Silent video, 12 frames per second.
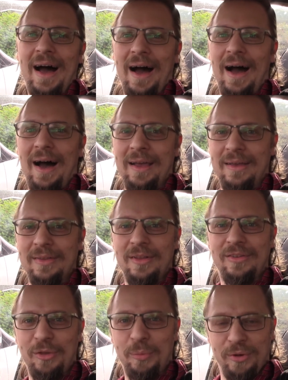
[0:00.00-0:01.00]
I can
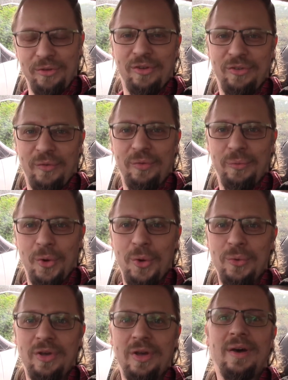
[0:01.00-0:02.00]
then take the Princess off the
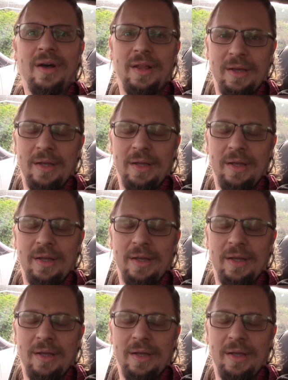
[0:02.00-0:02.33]
road and I